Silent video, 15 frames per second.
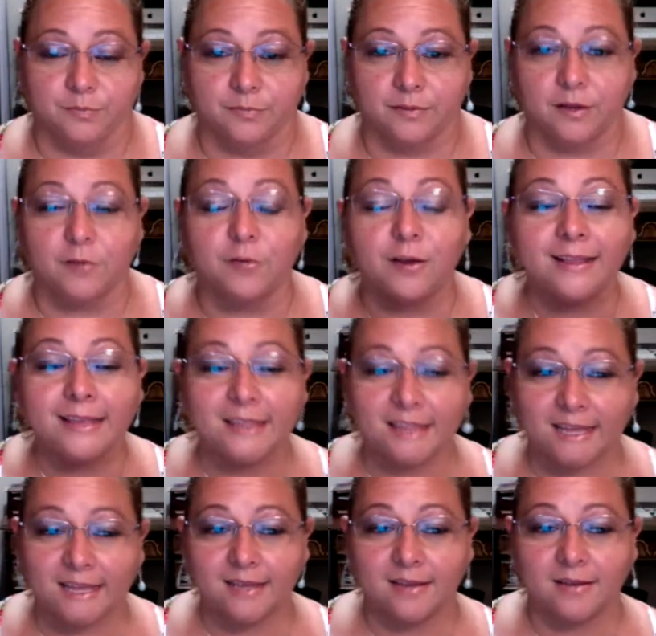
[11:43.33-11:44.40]
The funny
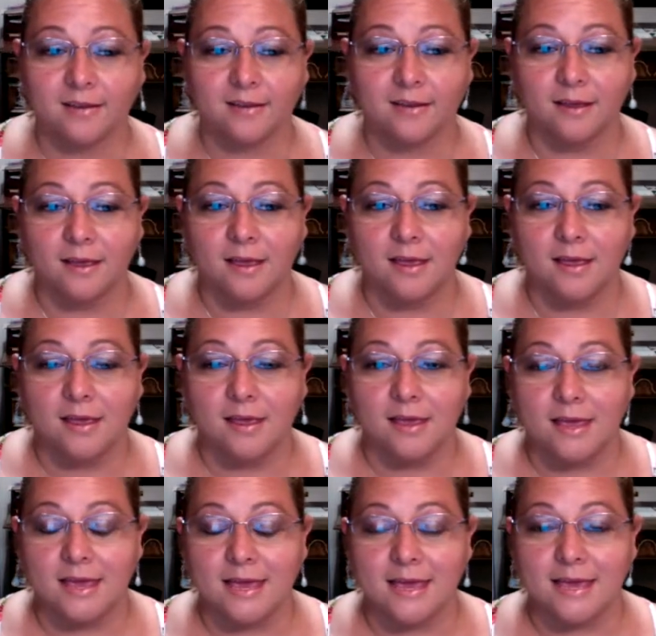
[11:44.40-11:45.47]
thing
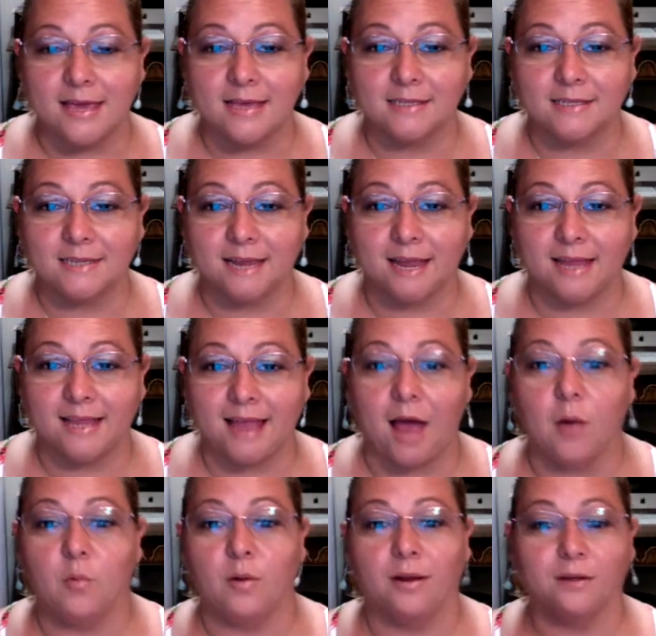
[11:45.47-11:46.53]
is that
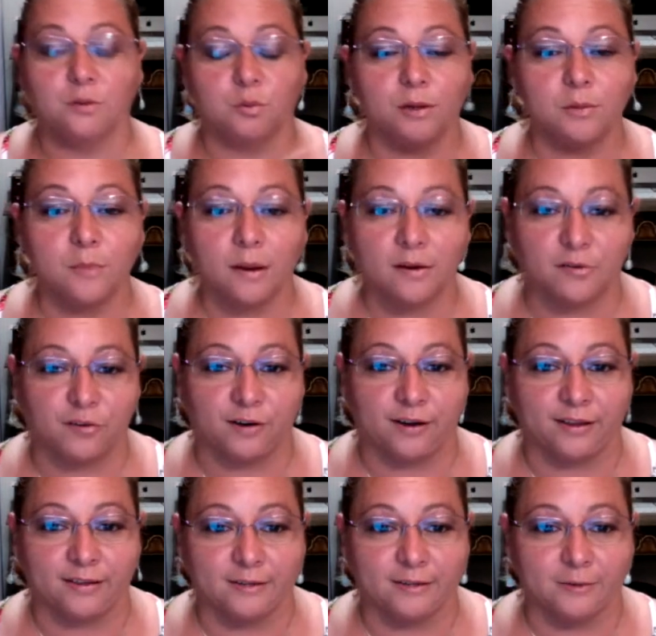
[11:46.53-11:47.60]
I was with my
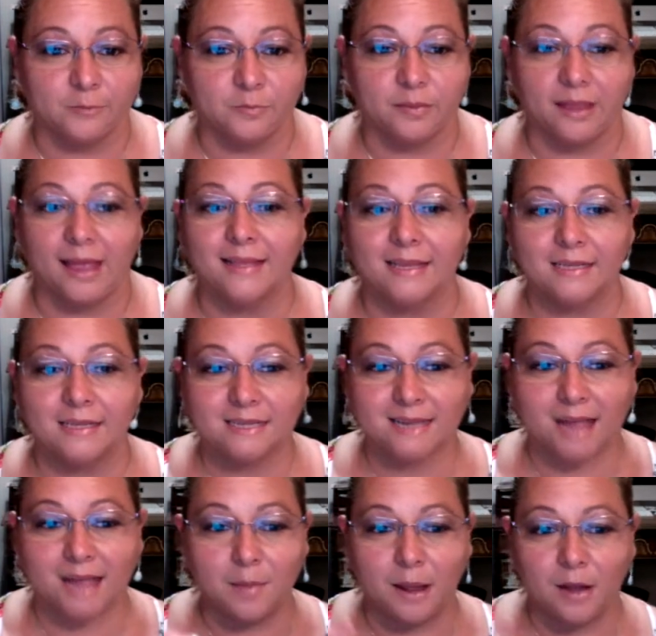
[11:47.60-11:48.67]
friend and this
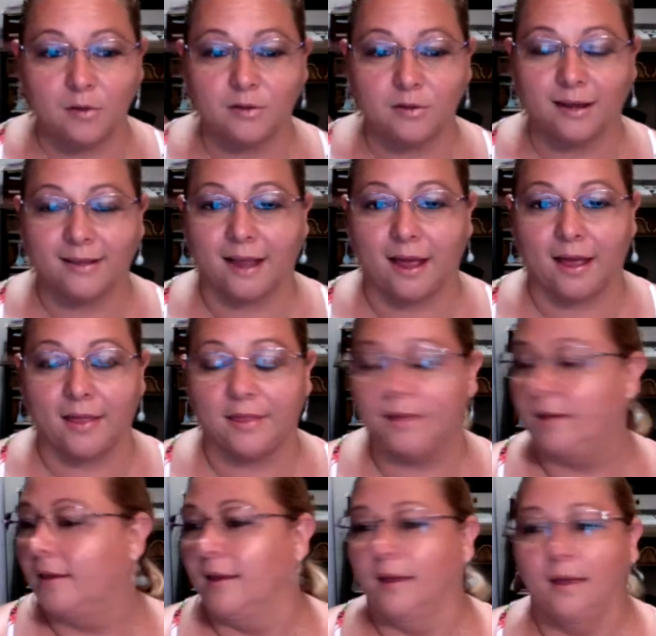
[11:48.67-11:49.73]
come out like that.
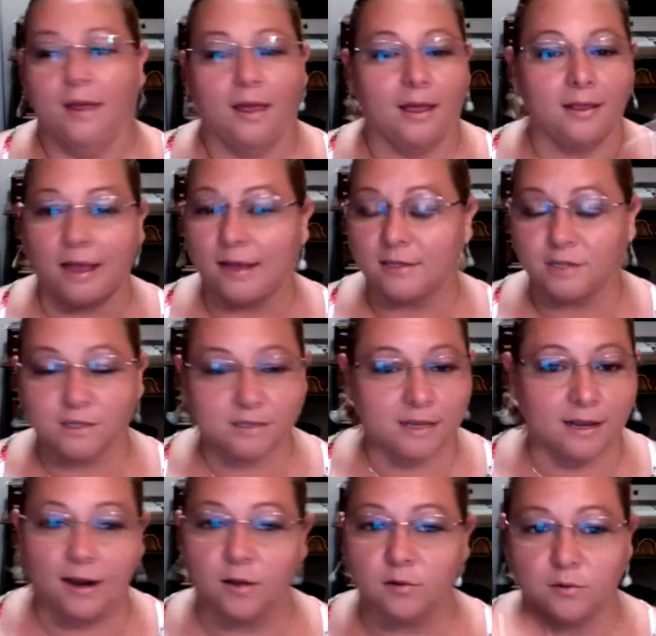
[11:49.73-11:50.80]
And I just get
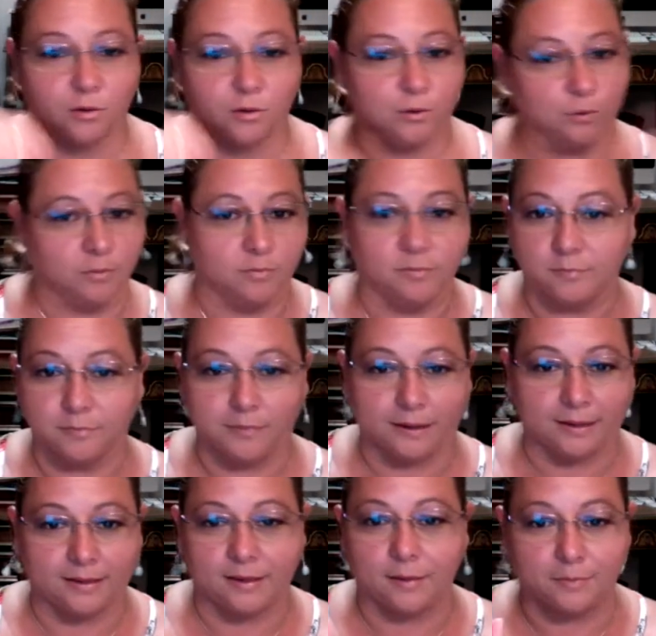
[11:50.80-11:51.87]
out to do my
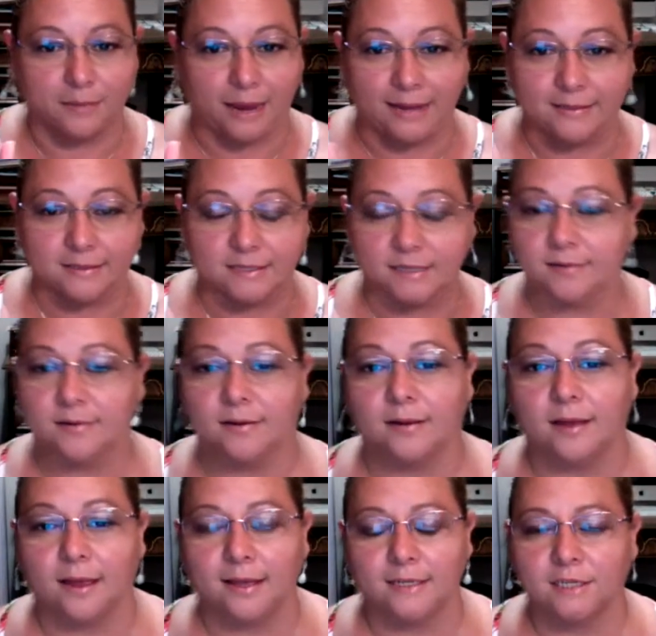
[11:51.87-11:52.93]
keep dancing.
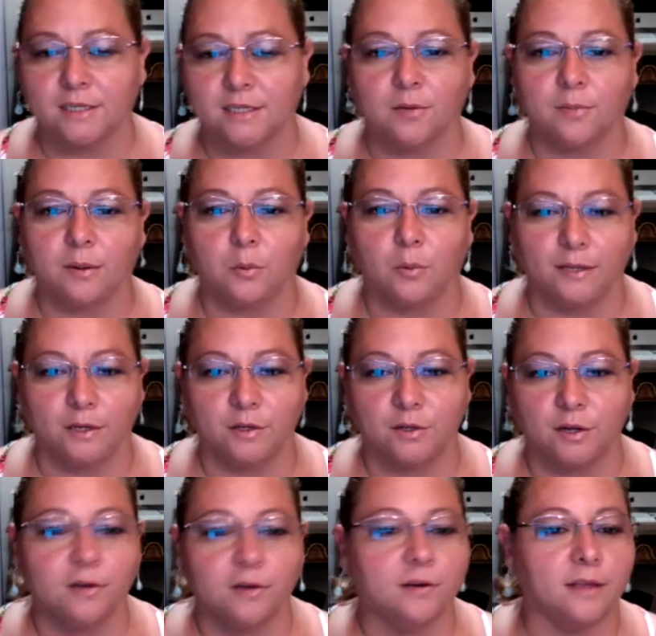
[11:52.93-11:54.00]
And she told me, what do you
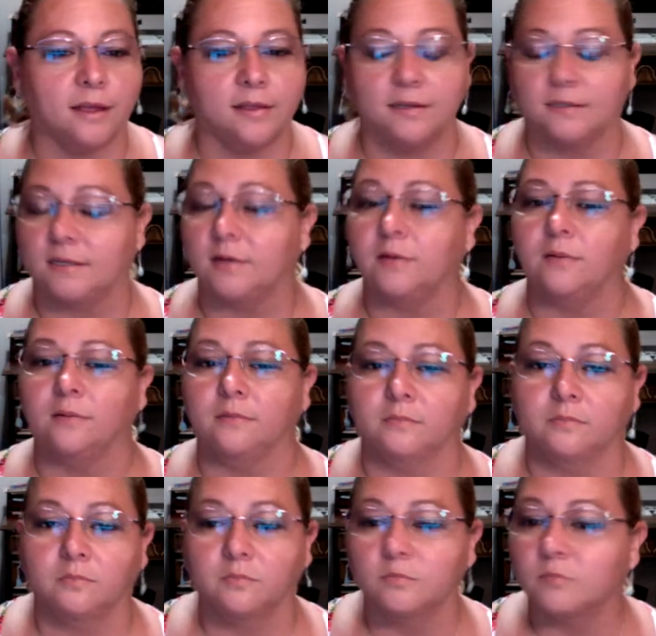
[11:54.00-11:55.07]
tell her that? And I said,
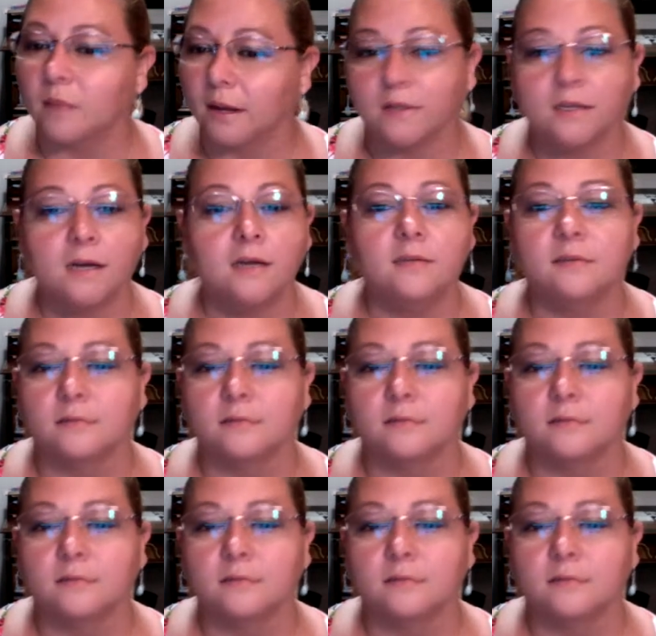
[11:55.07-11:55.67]
I don't know.